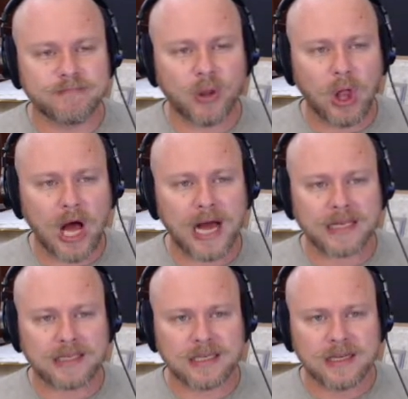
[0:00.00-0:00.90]

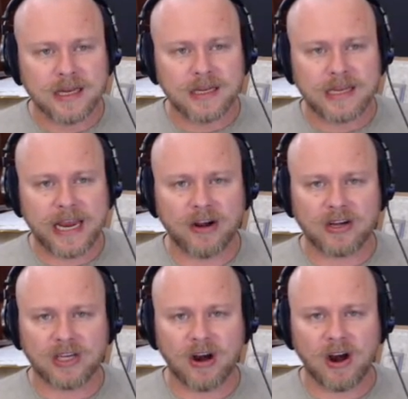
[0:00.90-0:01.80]
plot
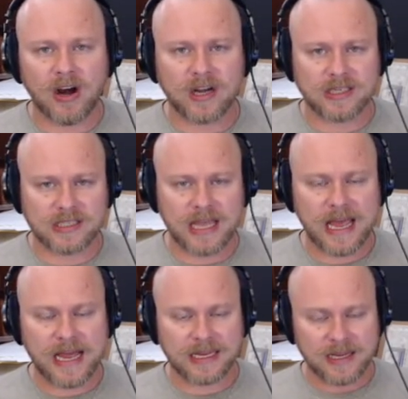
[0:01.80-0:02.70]
character arcs
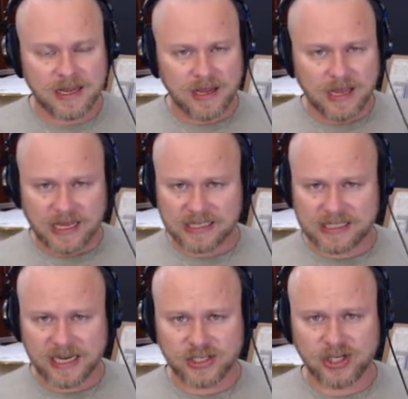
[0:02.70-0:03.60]
that
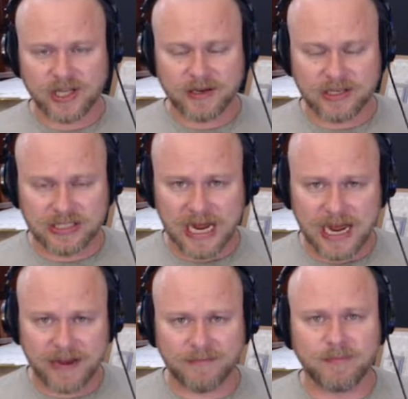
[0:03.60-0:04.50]
essentially
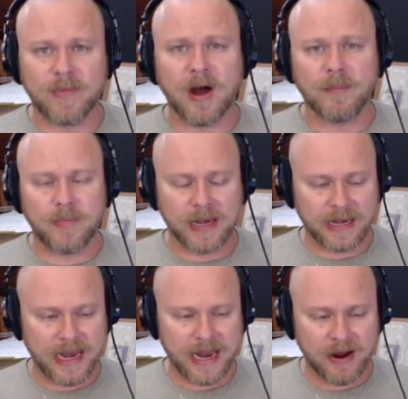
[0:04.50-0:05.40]
dive up and
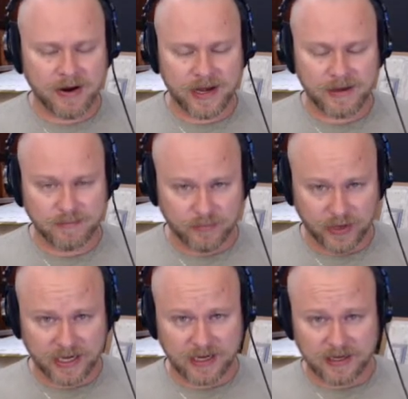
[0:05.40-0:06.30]
down and
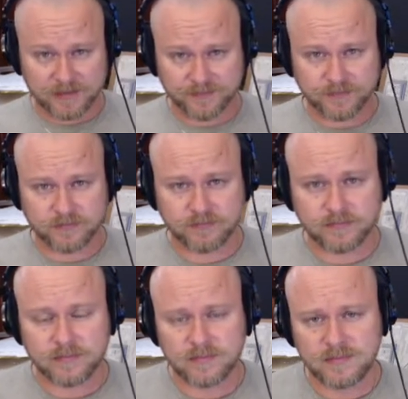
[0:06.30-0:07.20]
bring
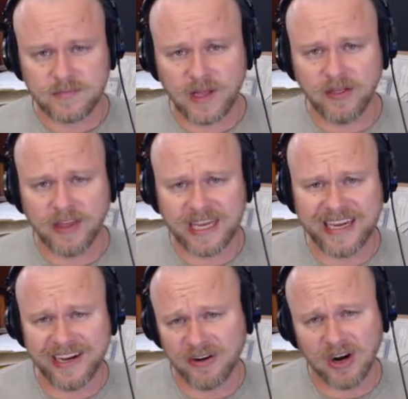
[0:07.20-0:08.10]
the
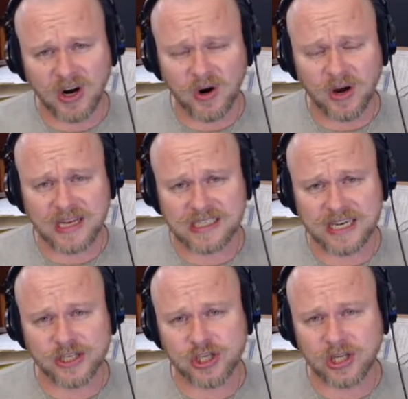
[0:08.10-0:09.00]
hero
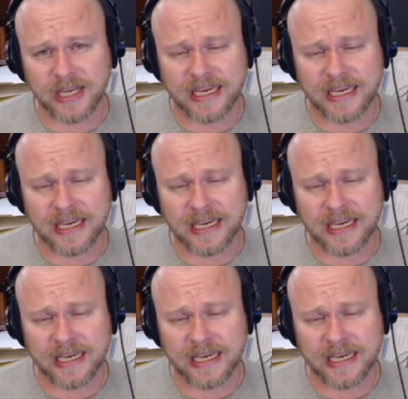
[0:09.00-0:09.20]
essentially